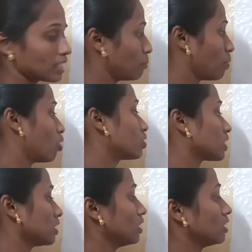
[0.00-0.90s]
about
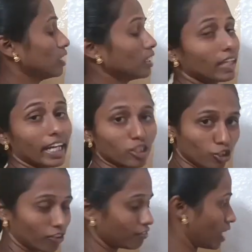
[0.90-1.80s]

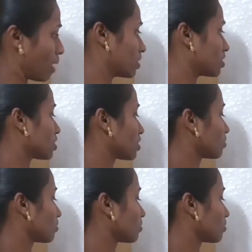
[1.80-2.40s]
nature of damage.